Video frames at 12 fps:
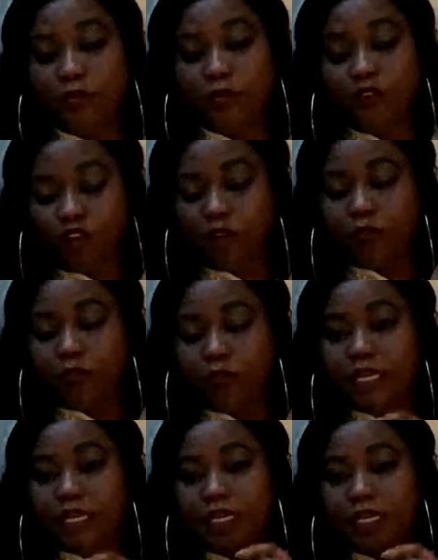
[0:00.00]
your
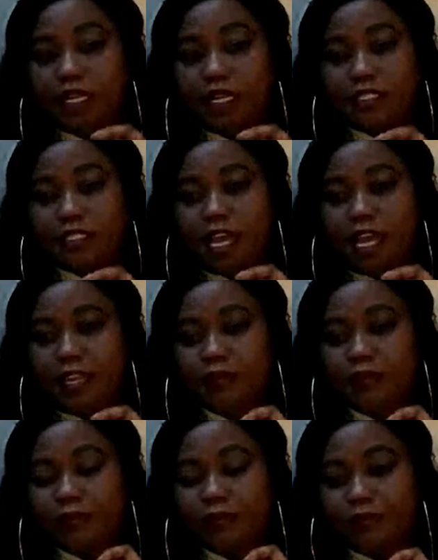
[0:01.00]
company Lexi.